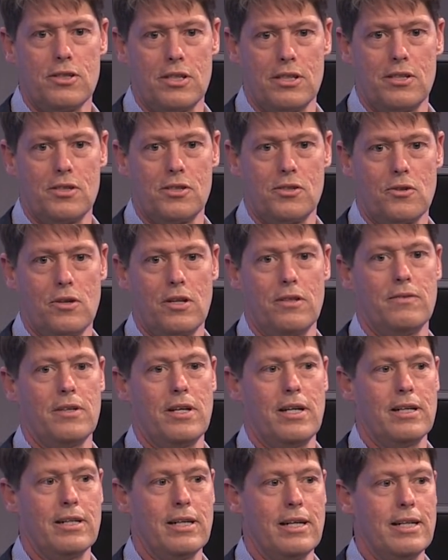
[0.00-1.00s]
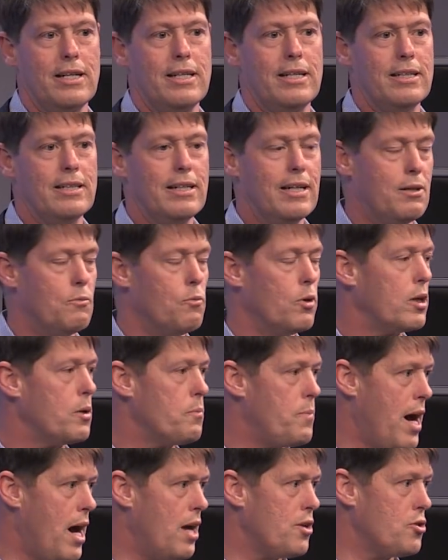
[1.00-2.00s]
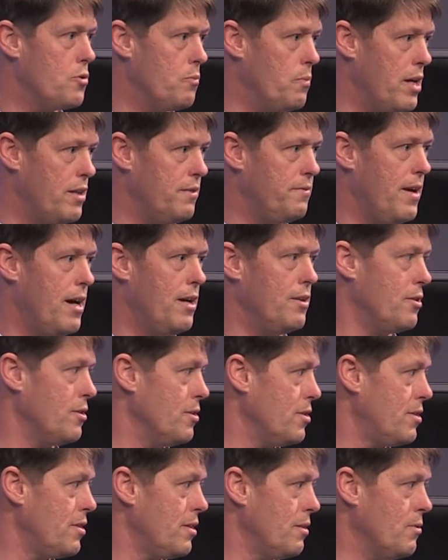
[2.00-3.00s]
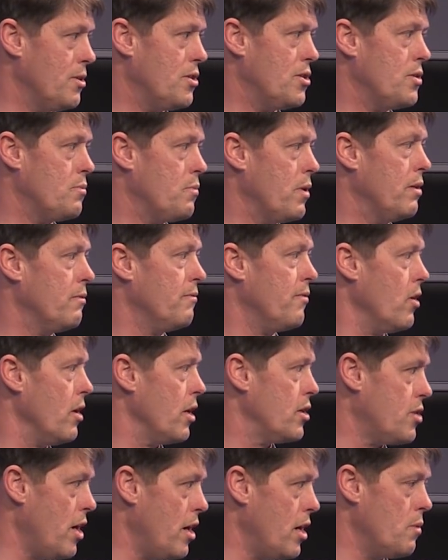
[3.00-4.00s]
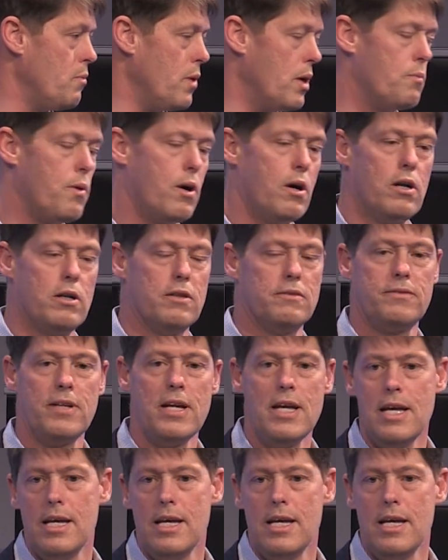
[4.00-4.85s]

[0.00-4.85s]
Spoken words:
This is sort of a work of passion by the founders, which has been very exciting to be a part of.